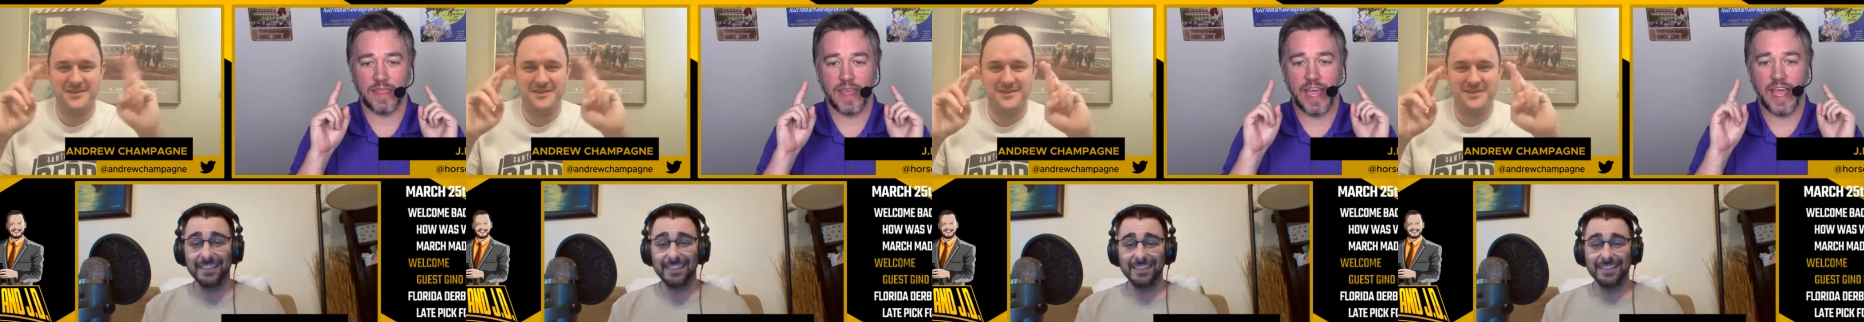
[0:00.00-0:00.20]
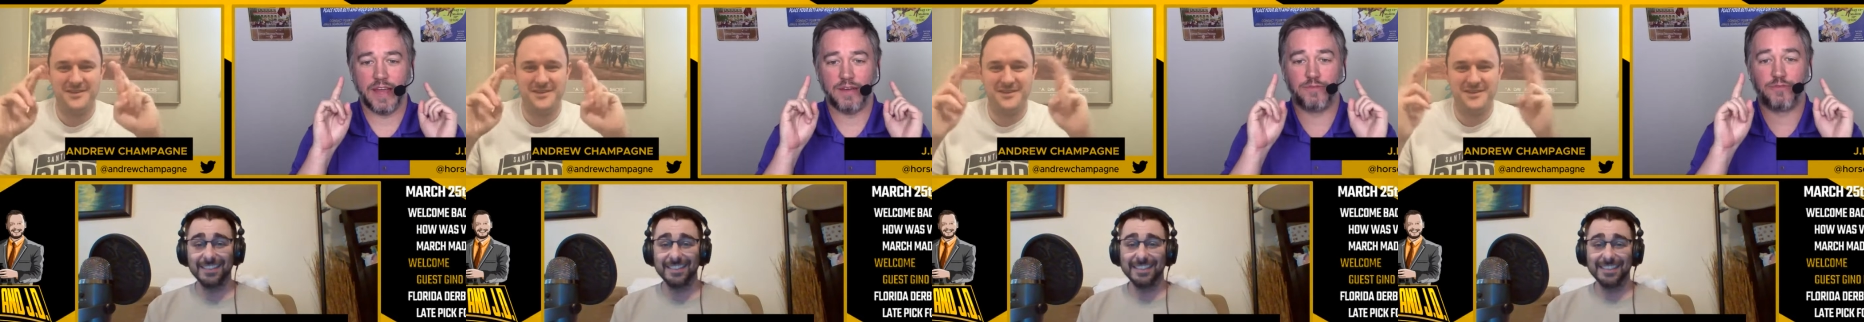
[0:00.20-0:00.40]

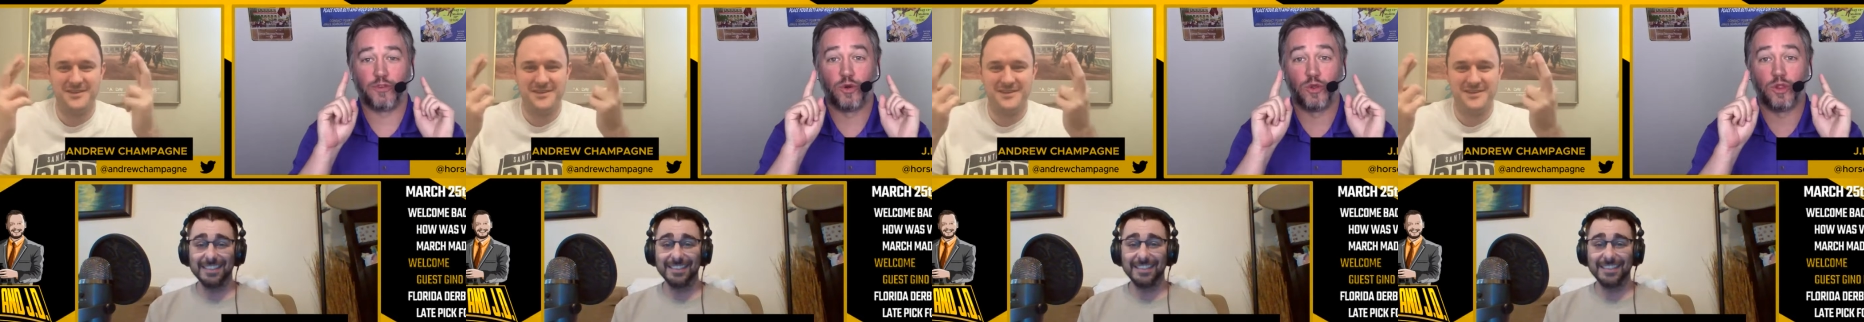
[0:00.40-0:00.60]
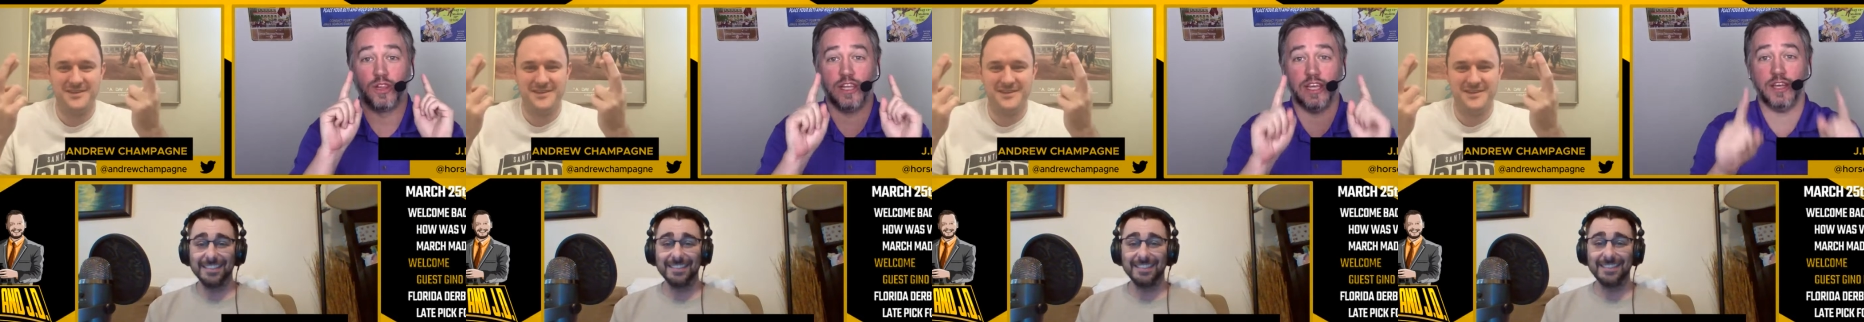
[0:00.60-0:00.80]
Speaker 1: And
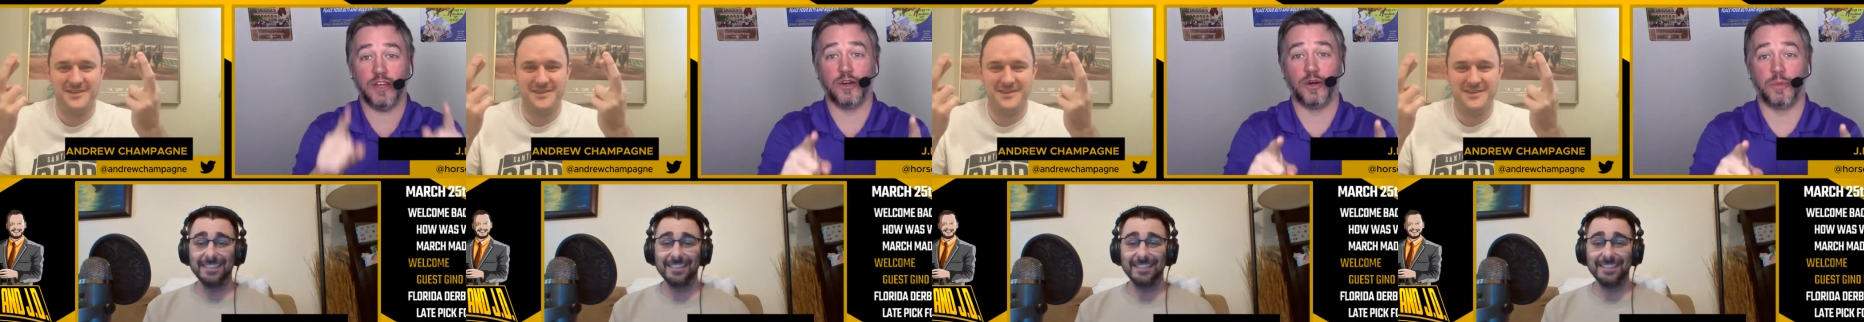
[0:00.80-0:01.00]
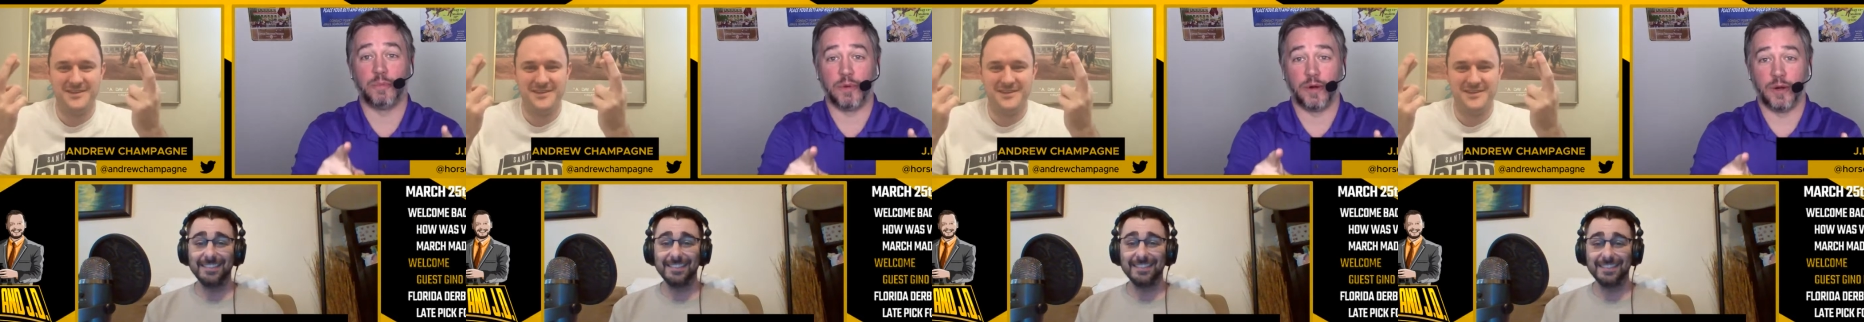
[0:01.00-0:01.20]
for
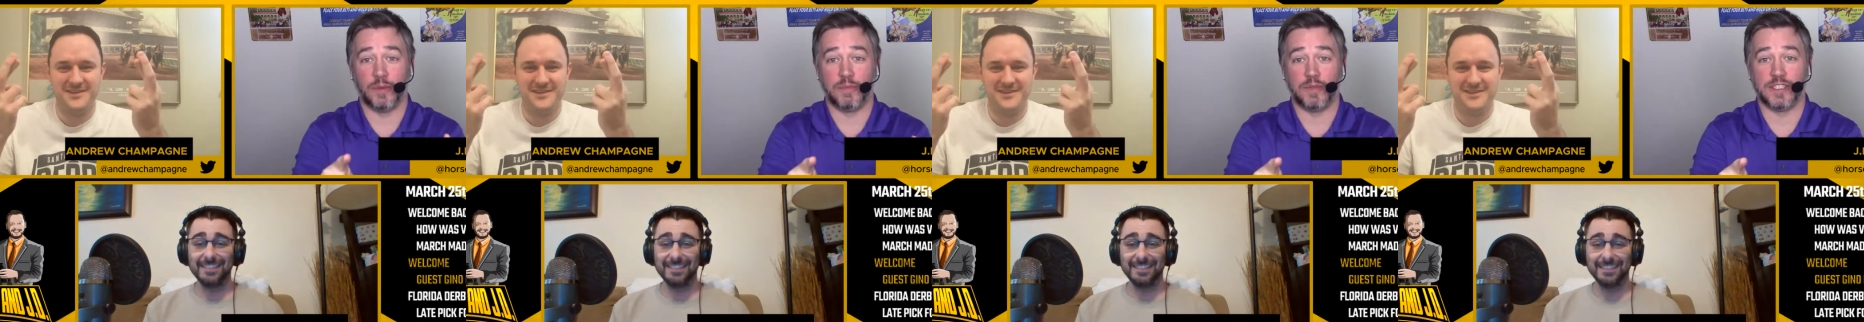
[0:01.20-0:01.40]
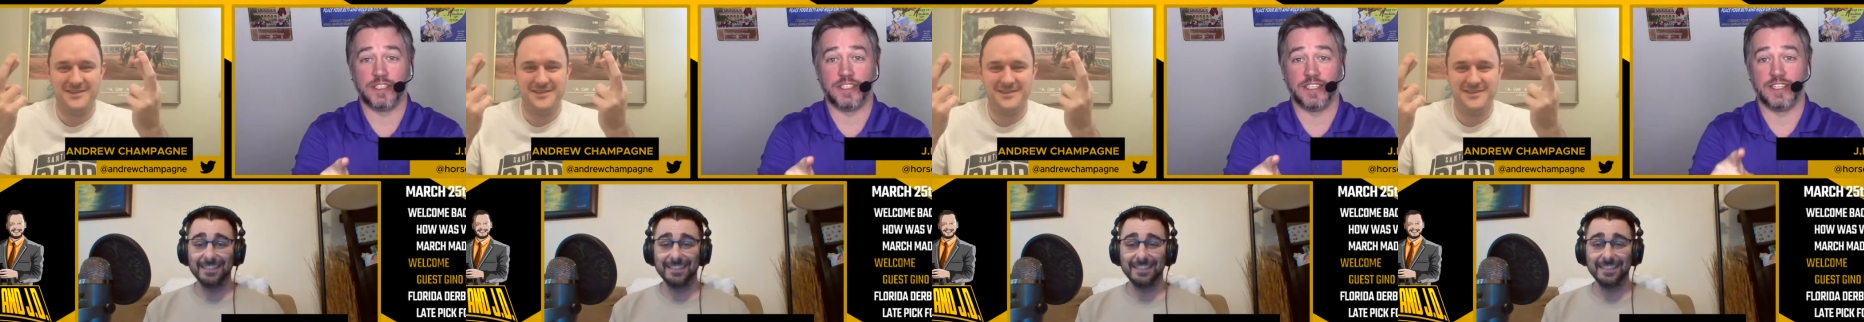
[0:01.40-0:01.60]
legal
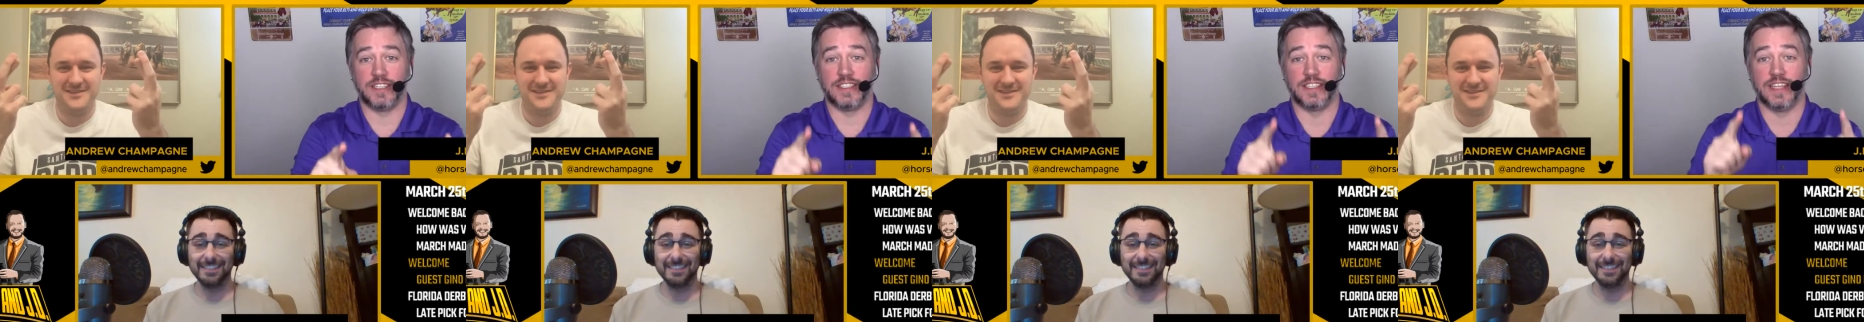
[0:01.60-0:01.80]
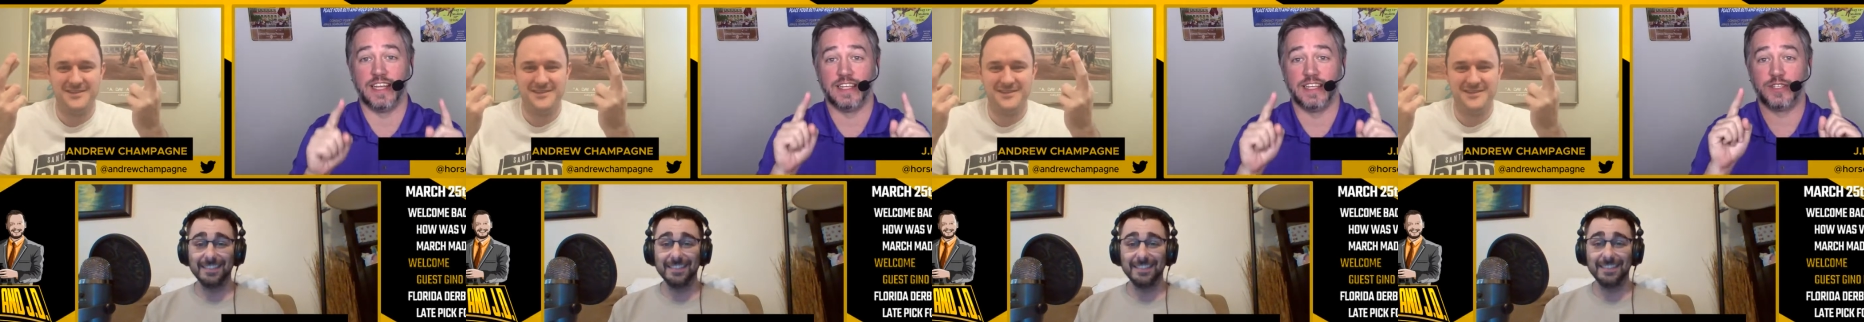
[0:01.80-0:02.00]

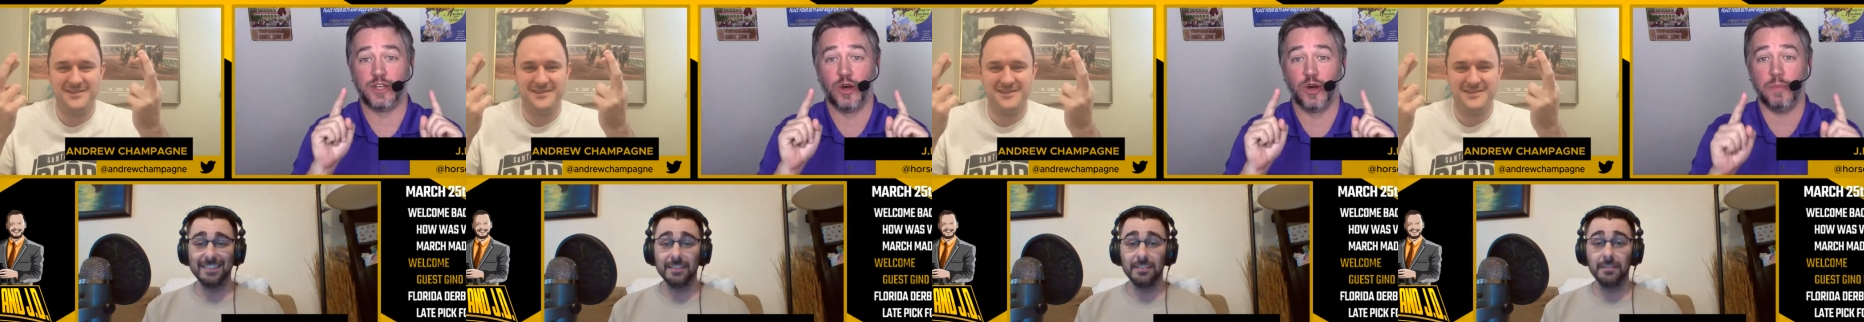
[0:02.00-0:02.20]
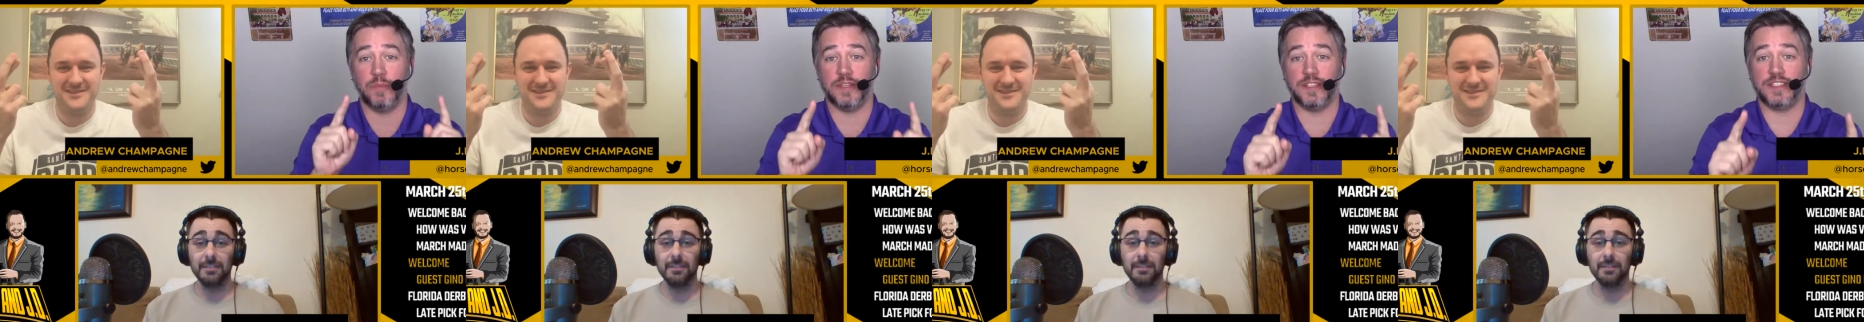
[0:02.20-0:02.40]
purposes, let's hope it's